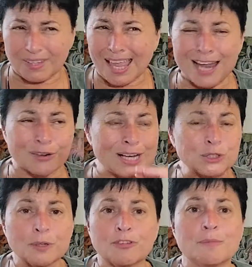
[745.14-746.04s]
I
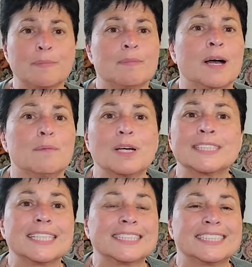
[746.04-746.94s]
graduated from
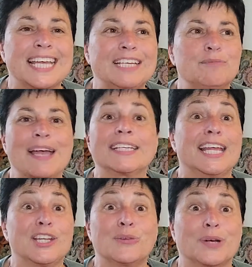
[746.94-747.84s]
Montana State back in
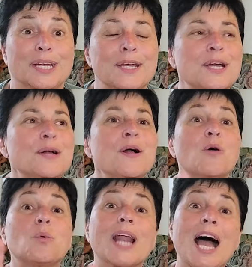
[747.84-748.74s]
'83.
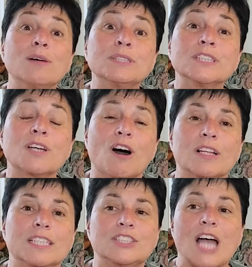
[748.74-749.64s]
When I was in
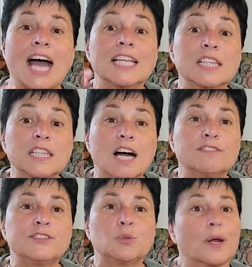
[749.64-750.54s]
college, I
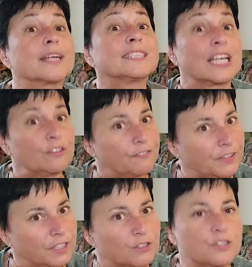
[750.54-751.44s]
loved to wear, because I could
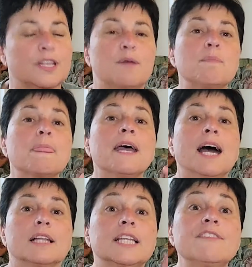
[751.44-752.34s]
fit into them,
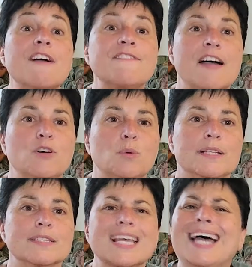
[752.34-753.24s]
Levi
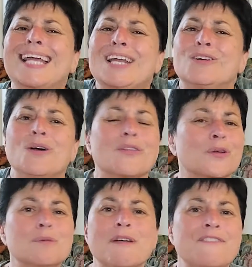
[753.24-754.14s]
501s. And I don't know,
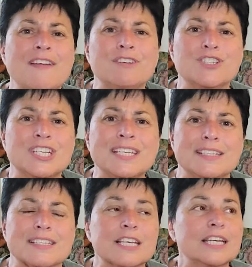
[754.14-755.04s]
they were my favorite jeans.